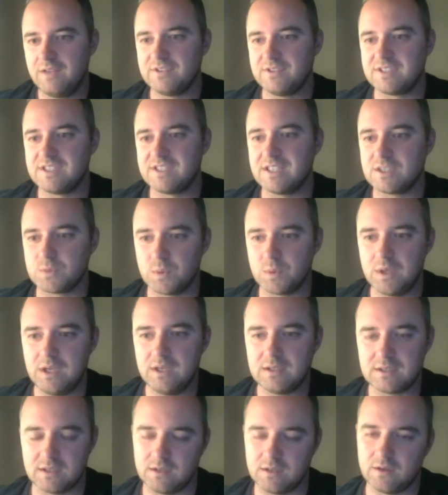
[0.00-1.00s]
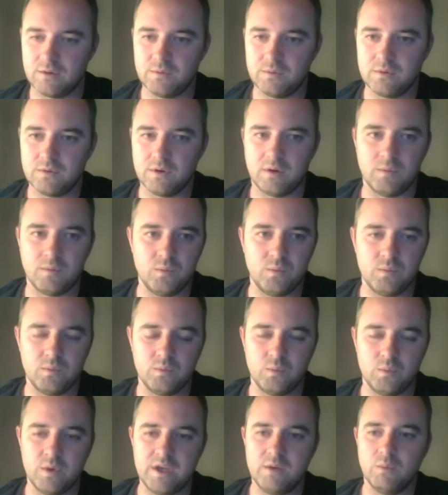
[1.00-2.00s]
for six weeks, and on
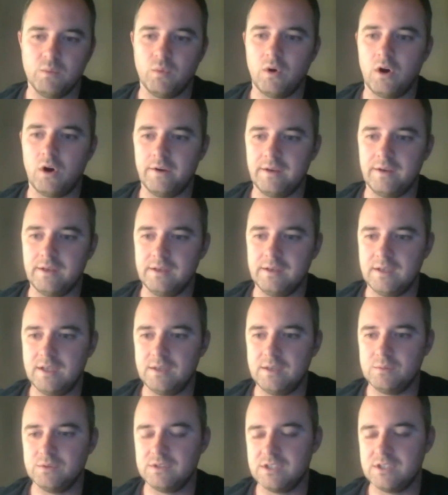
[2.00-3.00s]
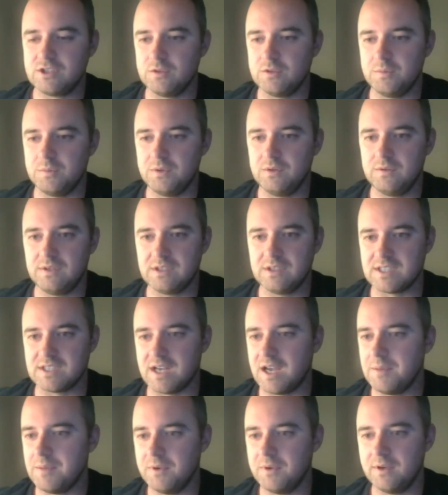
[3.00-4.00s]
on week one he he would distribute the
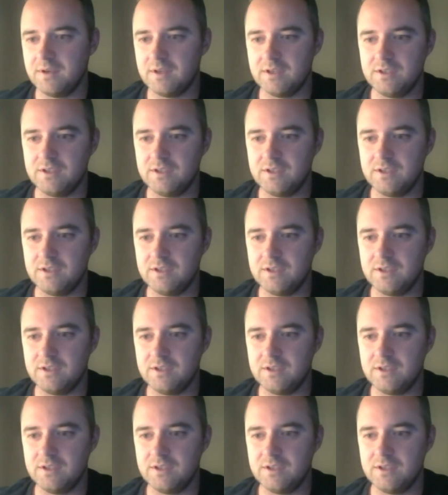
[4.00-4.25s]
assignment,